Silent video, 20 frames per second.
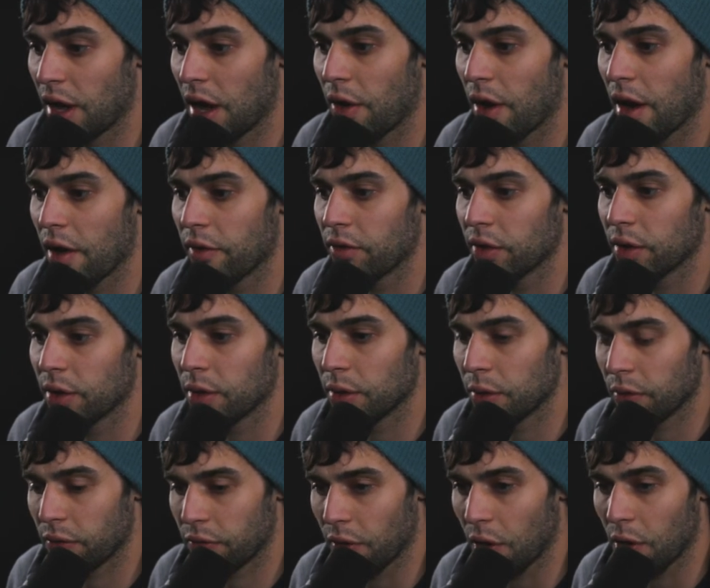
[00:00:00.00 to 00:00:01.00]
now every
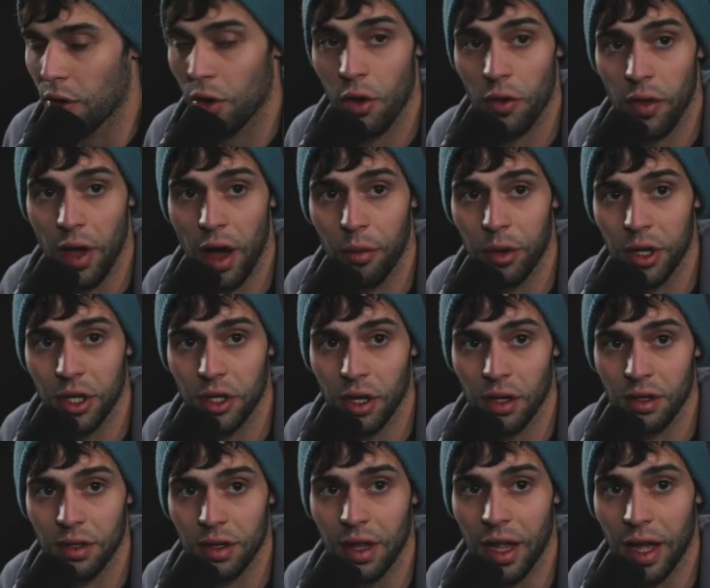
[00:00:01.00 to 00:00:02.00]
photo that we
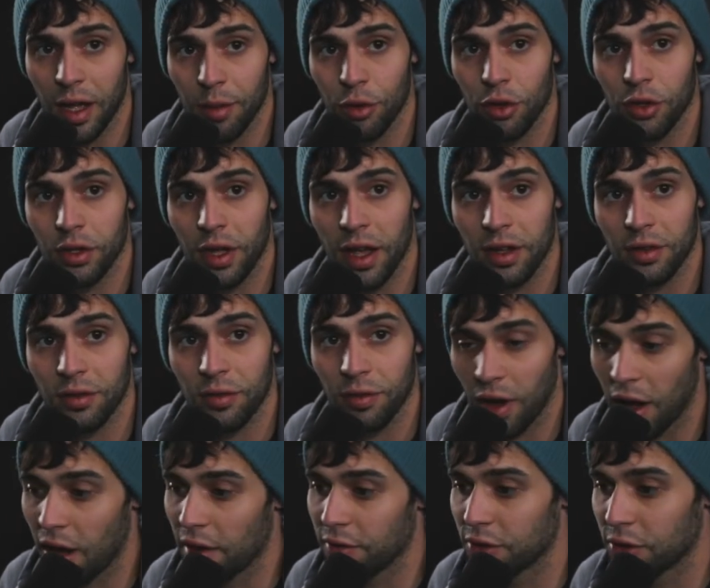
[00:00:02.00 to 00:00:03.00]
just labeled as
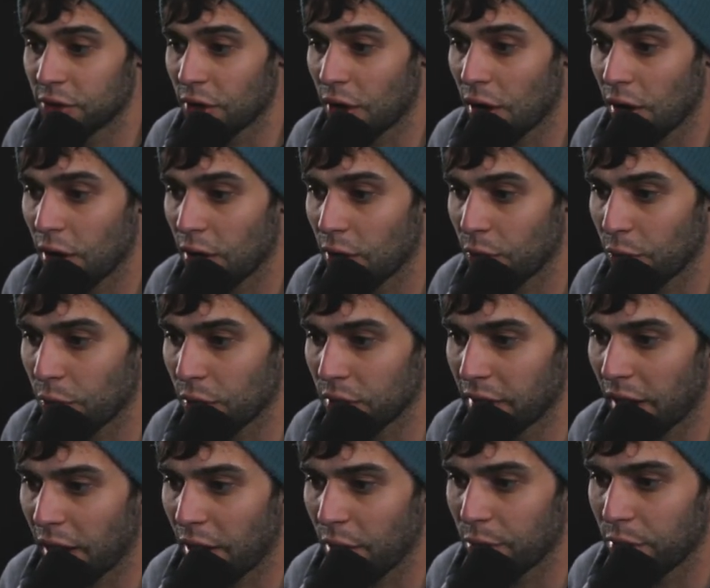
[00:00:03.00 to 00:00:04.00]
5 star will
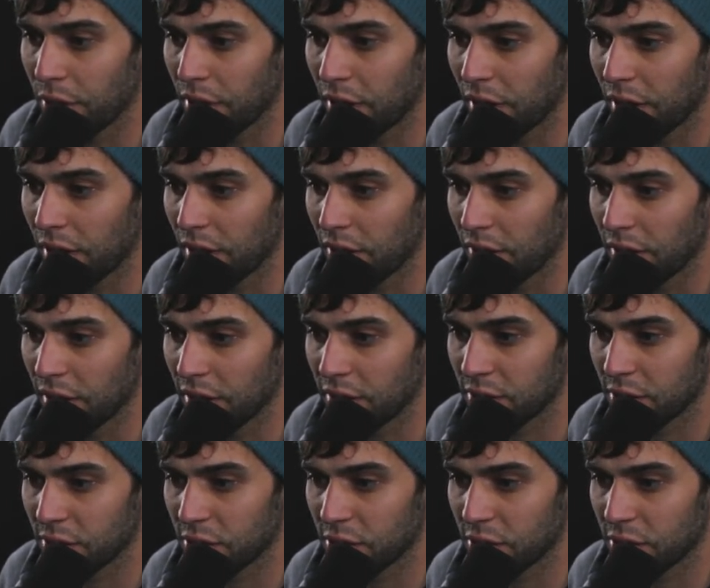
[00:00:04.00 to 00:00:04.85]
now be in this